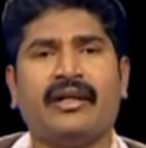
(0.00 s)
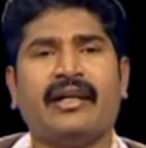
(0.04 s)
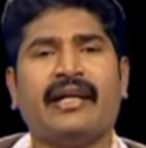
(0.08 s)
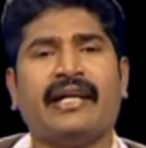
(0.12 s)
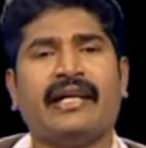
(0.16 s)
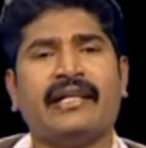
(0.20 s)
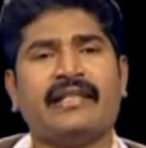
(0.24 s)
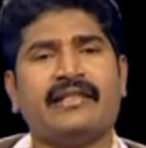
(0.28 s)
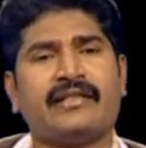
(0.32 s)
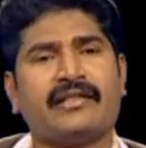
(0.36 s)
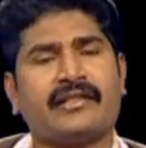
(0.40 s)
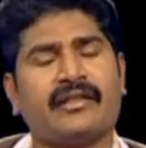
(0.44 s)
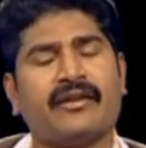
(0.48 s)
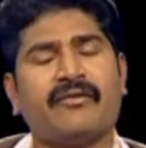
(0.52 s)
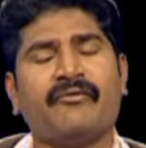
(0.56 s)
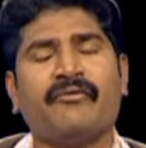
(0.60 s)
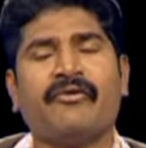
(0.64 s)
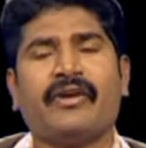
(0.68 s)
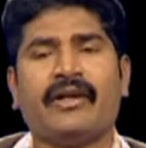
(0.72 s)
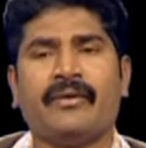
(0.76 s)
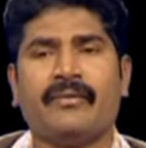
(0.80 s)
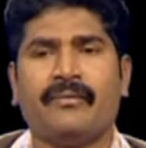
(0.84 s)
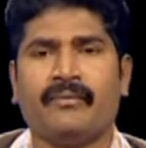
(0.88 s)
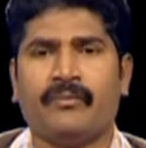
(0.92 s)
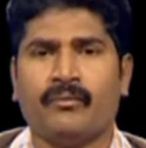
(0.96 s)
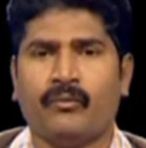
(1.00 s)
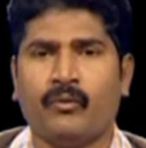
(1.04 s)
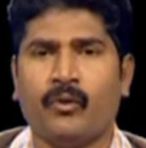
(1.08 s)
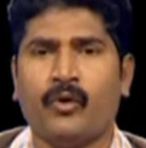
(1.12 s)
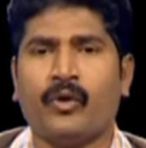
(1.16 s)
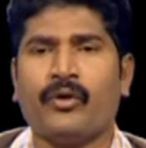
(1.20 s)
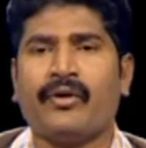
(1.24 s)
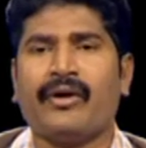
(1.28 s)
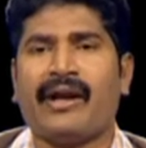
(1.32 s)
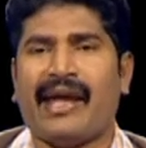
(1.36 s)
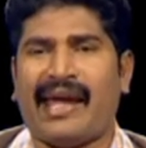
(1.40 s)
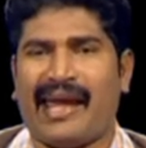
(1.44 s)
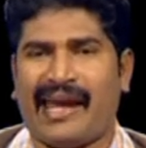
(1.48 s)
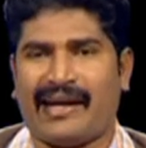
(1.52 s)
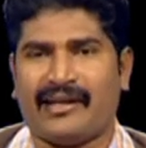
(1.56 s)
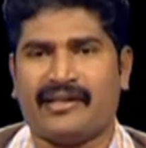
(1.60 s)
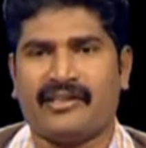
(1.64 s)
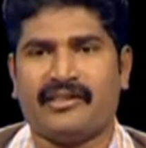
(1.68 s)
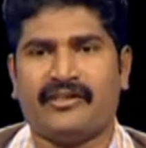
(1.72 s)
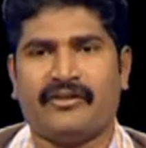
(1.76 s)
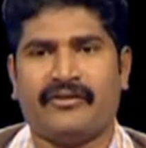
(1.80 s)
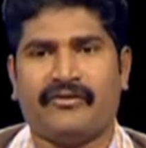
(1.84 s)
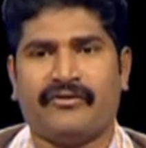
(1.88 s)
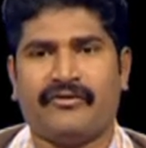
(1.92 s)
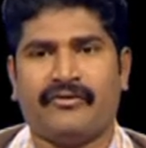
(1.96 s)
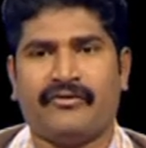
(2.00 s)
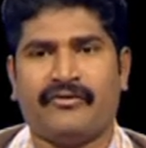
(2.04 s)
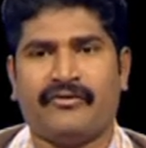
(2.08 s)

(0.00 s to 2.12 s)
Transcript: in some way more active.